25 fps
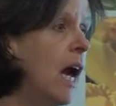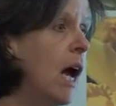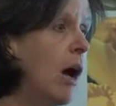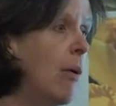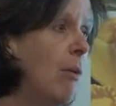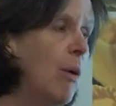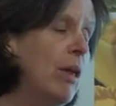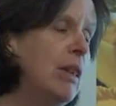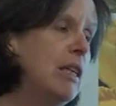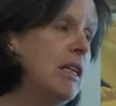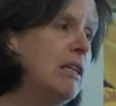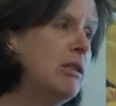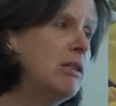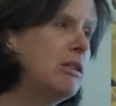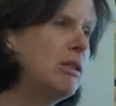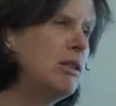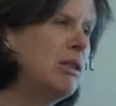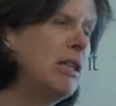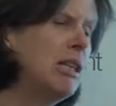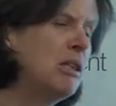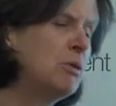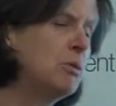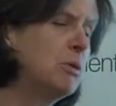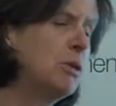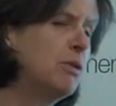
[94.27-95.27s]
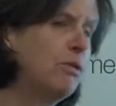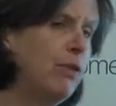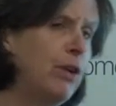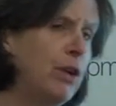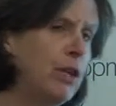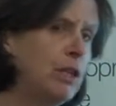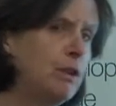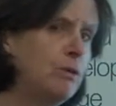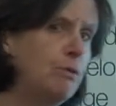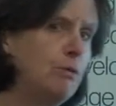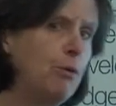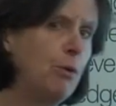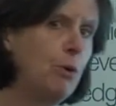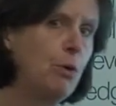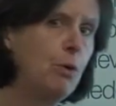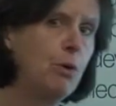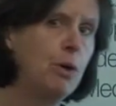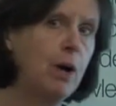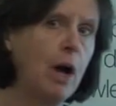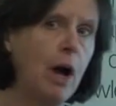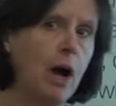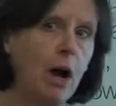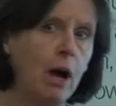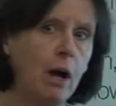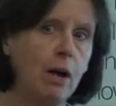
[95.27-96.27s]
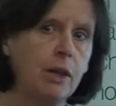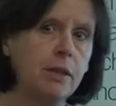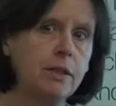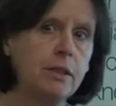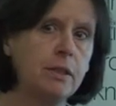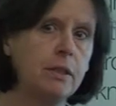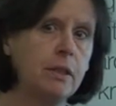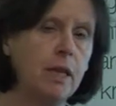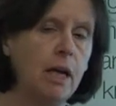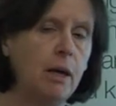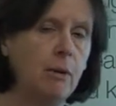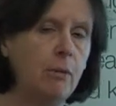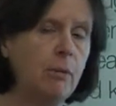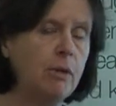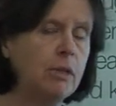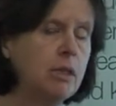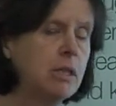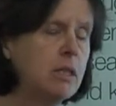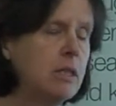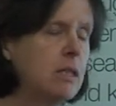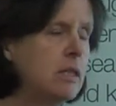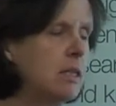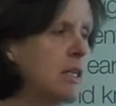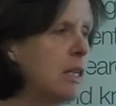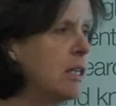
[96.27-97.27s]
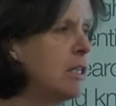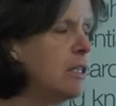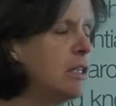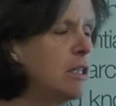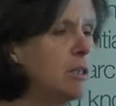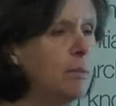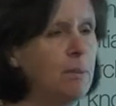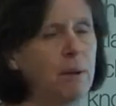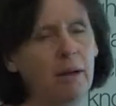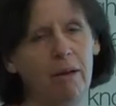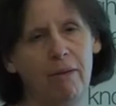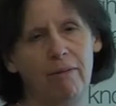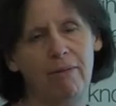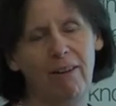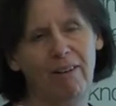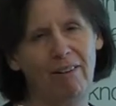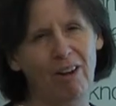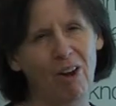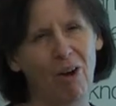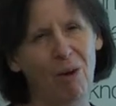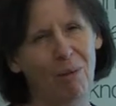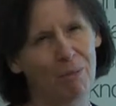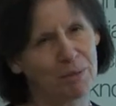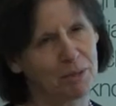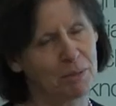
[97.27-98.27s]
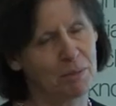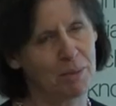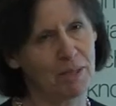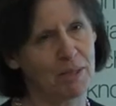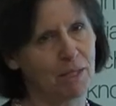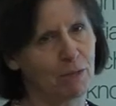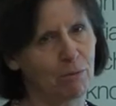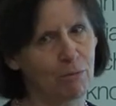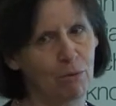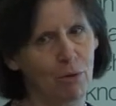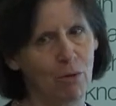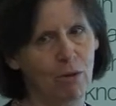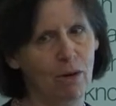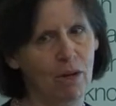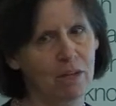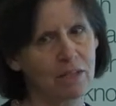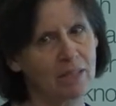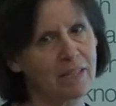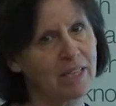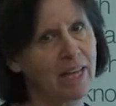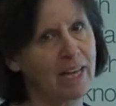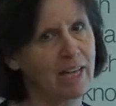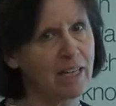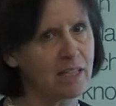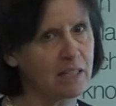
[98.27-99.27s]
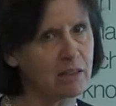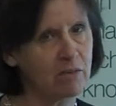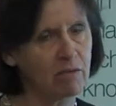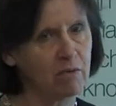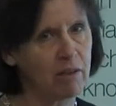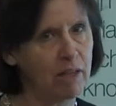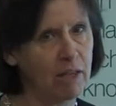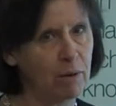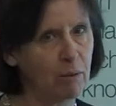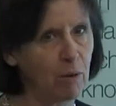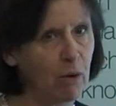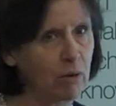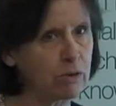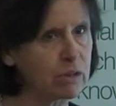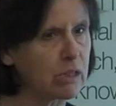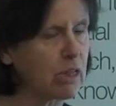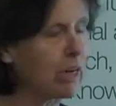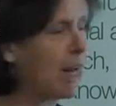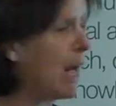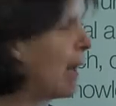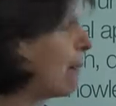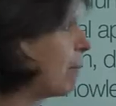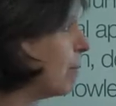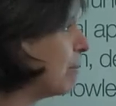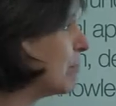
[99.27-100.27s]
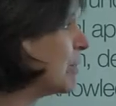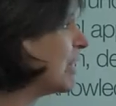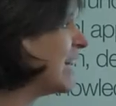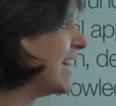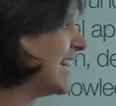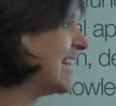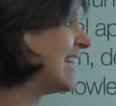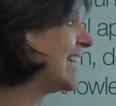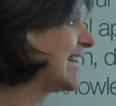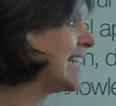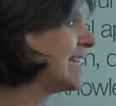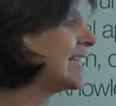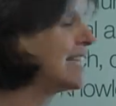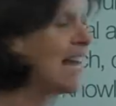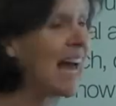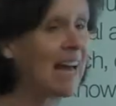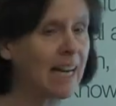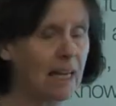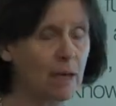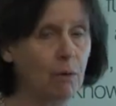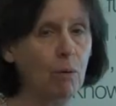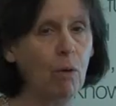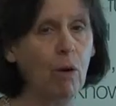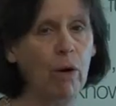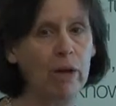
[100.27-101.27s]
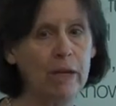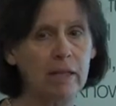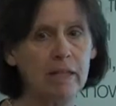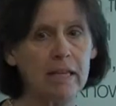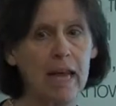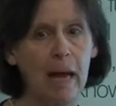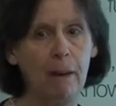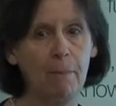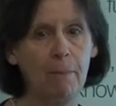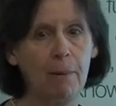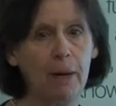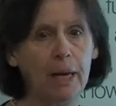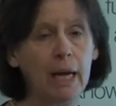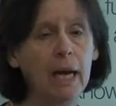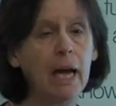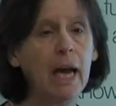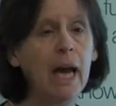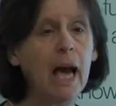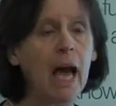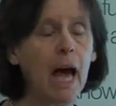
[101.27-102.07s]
When this was first forecast, it was considered to be a very optimistic forecast, and that isn't really what's going to happen, but it is exactly what is happening,